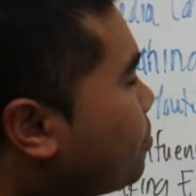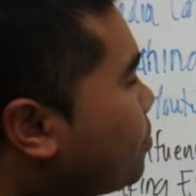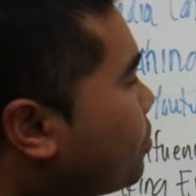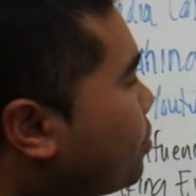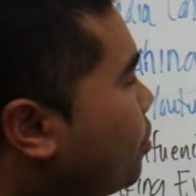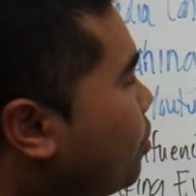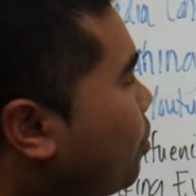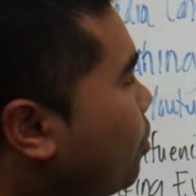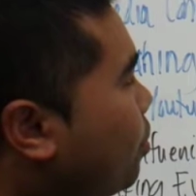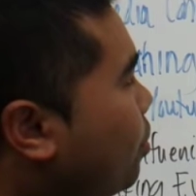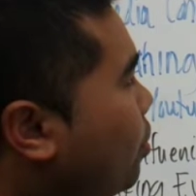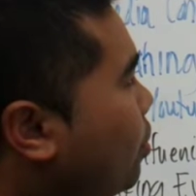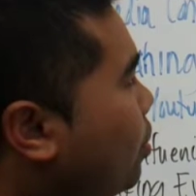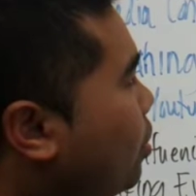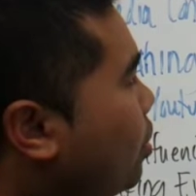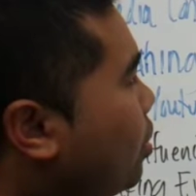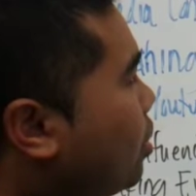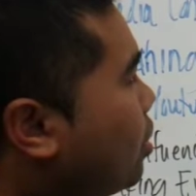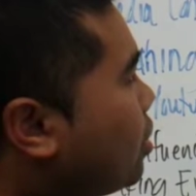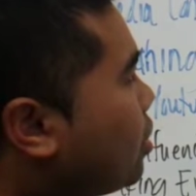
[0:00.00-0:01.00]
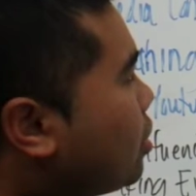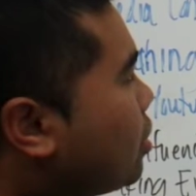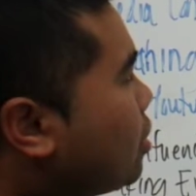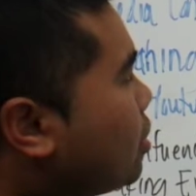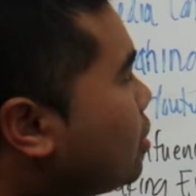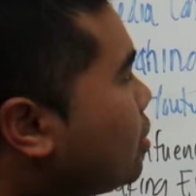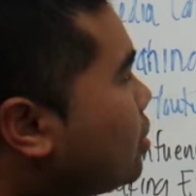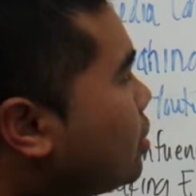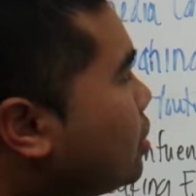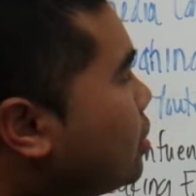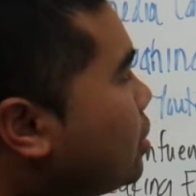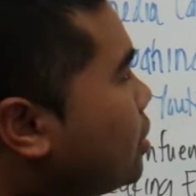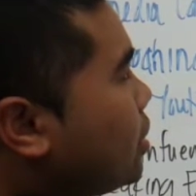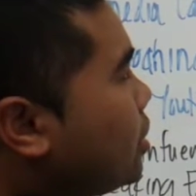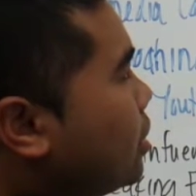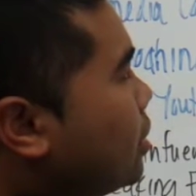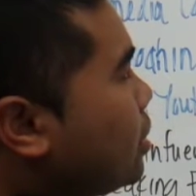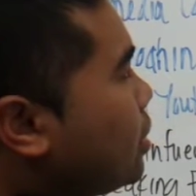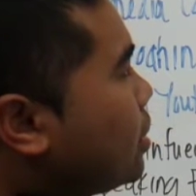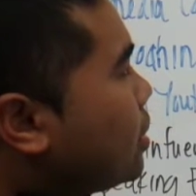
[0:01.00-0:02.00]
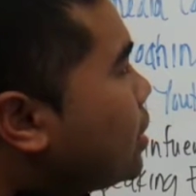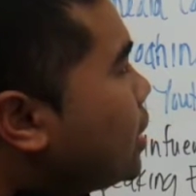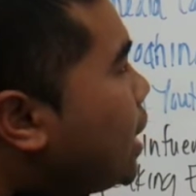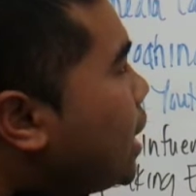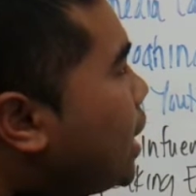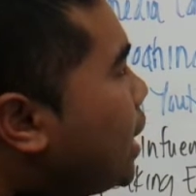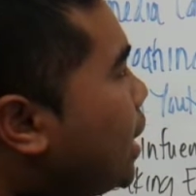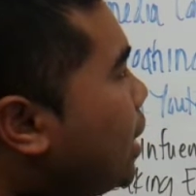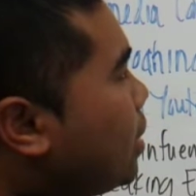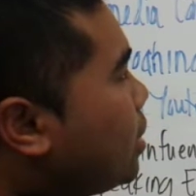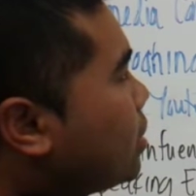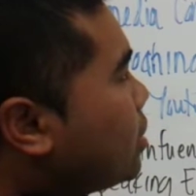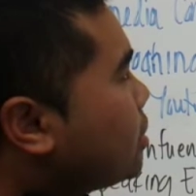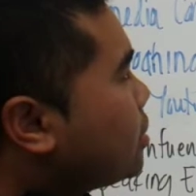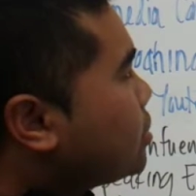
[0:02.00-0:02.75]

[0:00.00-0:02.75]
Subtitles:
Cool. Yeah.